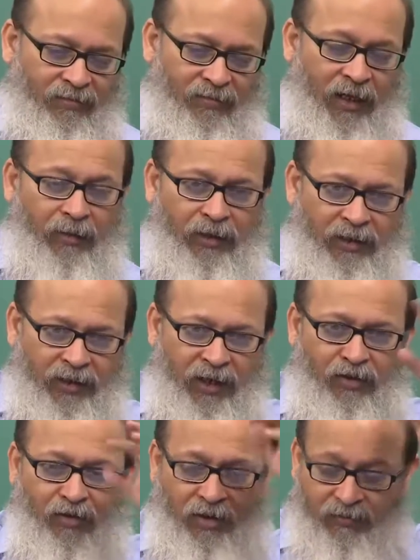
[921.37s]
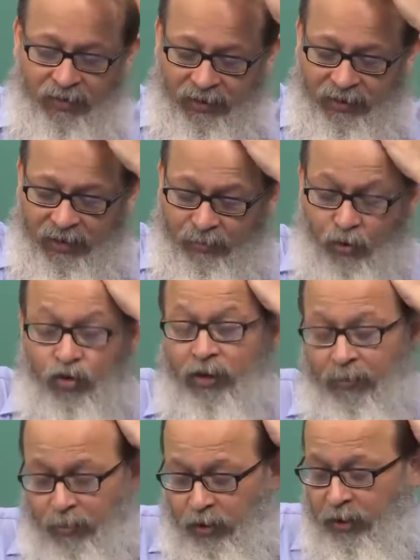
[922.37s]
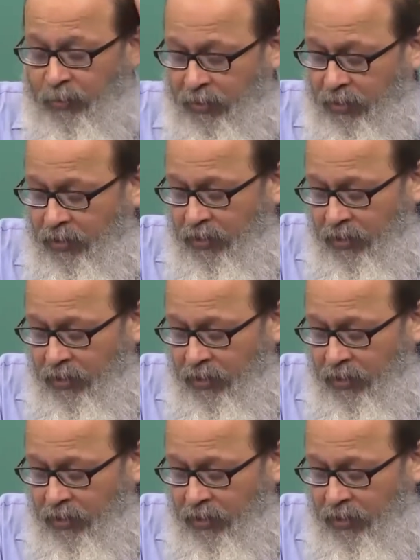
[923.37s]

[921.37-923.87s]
I am just telling you a reverse thing, both are possible,